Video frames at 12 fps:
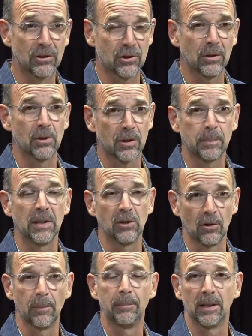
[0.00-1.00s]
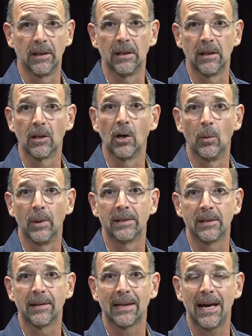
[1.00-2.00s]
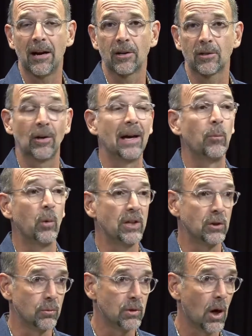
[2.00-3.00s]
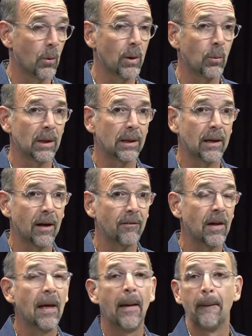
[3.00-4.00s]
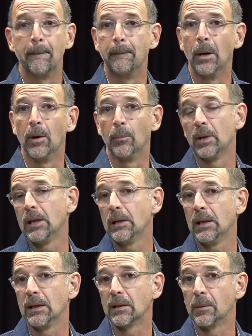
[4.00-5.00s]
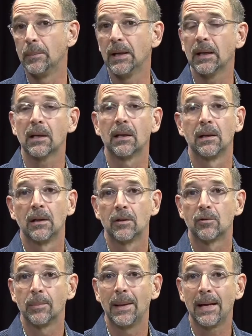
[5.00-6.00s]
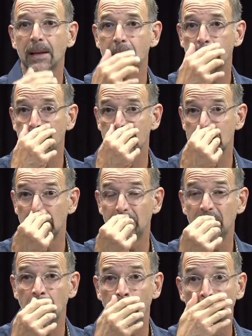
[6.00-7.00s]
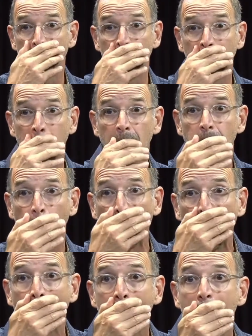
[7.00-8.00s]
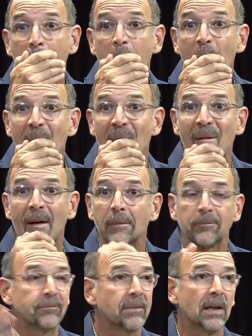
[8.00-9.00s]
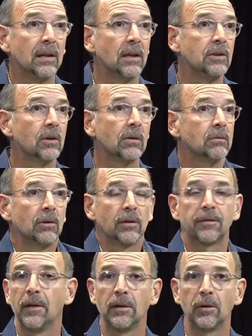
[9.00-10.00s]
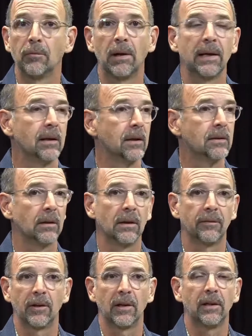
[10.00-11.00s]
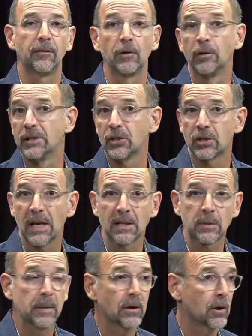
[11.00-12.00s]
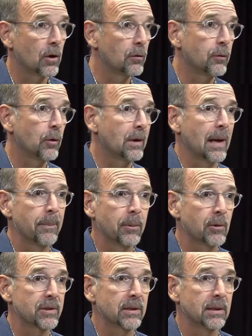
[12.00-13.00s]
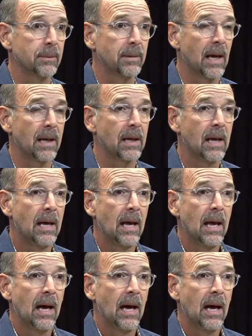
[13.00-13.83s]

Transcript: it should just be your ability to go into the character. And when you know it well enough, boom, what do you need? Comedic? Dramatic? Just let me know what you need. Okay? And then you're, you're, you're ready to deliver. And if you're into Shakespeare, go for it. I personally am not